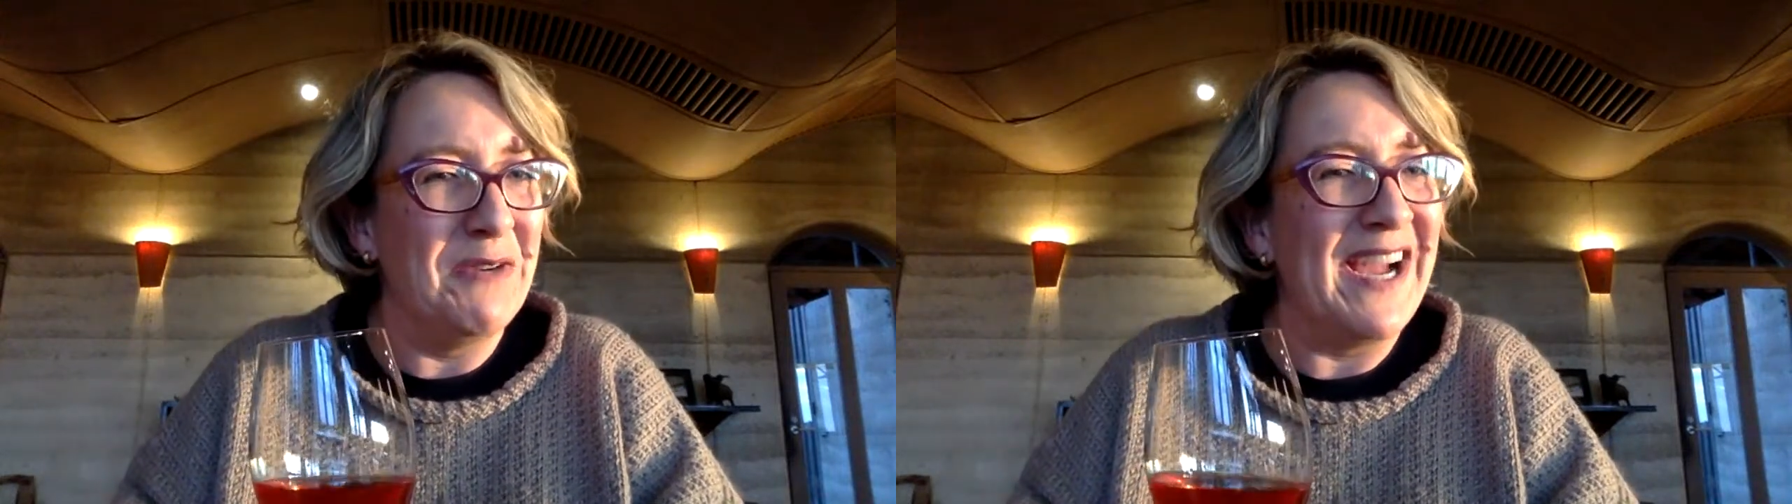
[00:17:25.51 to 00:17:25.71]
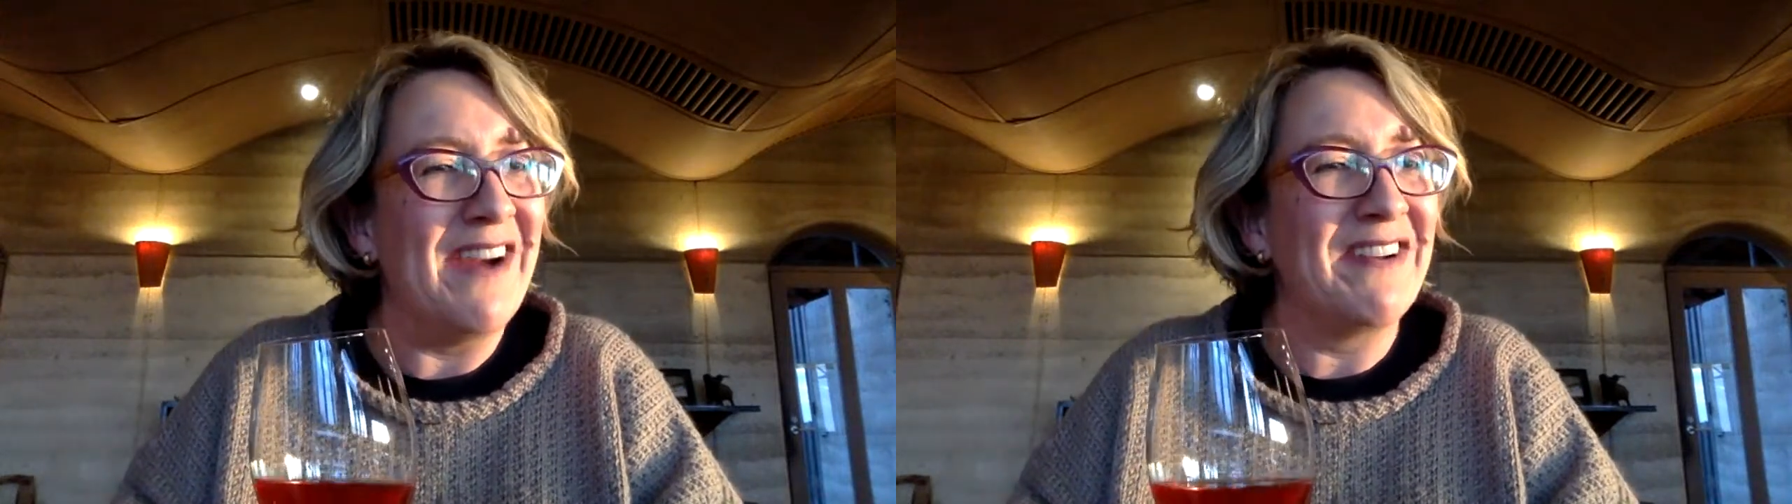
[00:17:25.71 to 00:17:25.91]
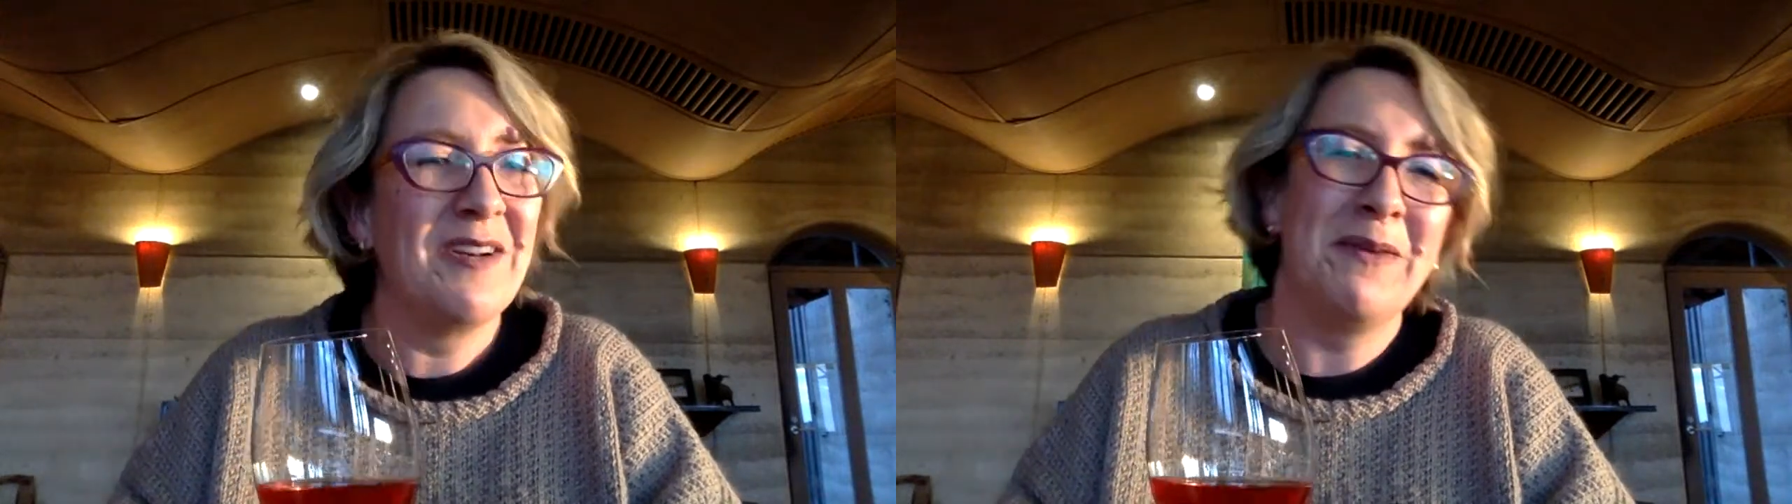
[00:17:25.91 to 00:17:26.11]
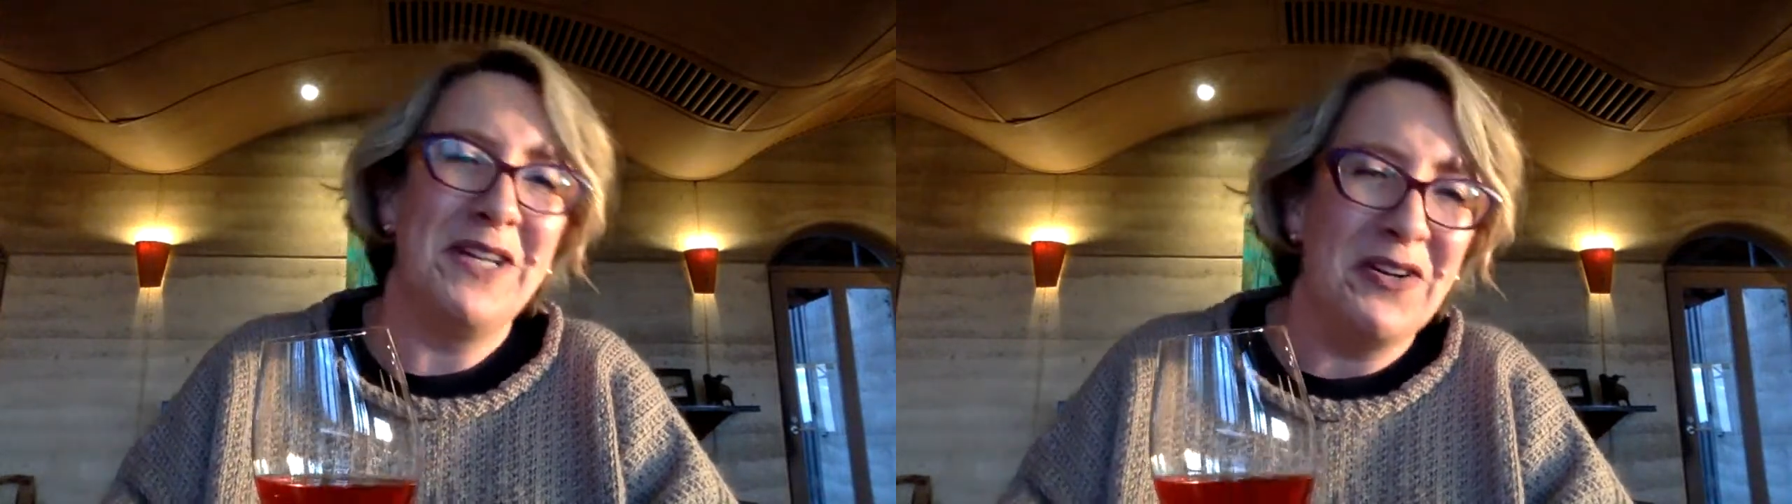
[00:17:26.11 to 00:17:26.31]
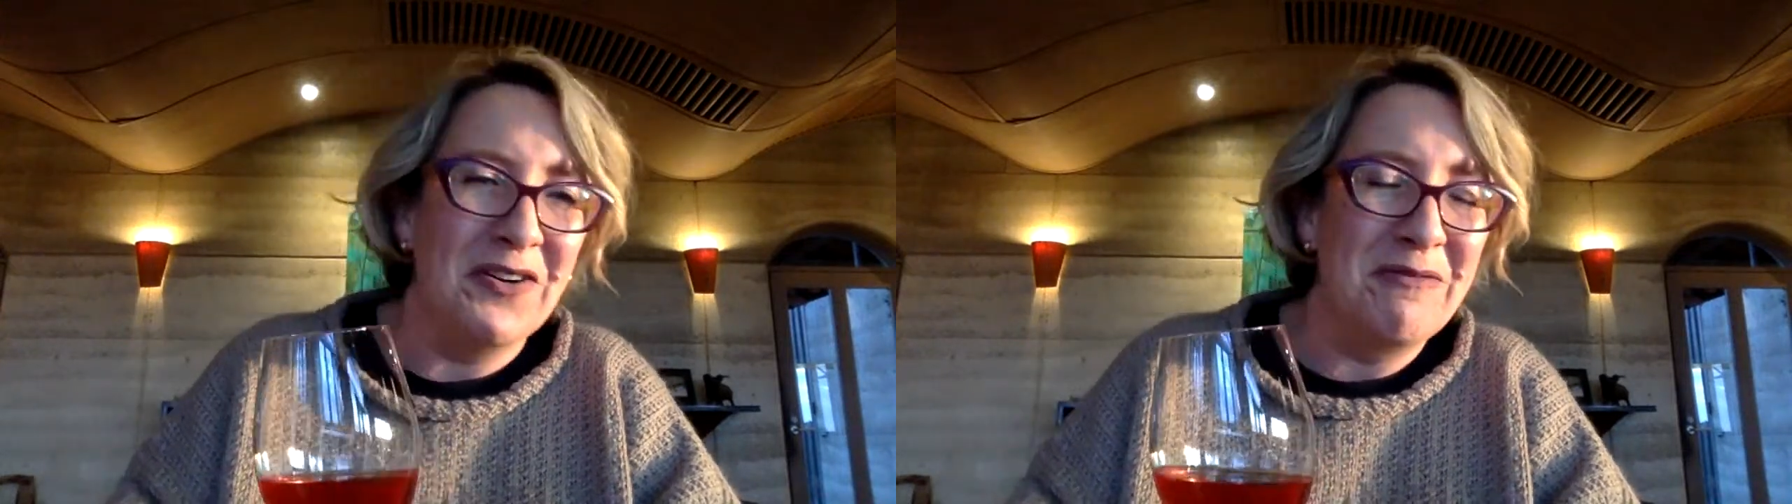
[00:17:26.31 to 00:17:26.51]
We are a little
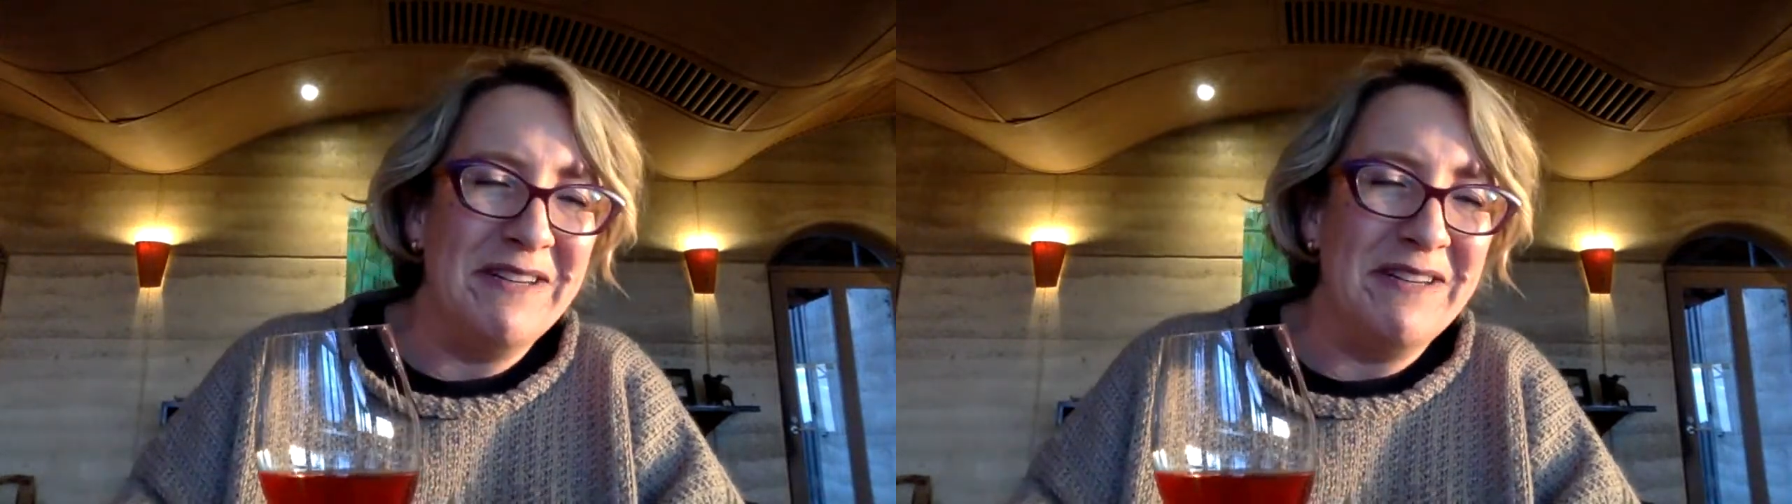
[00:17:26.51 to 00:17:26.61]
bit odd.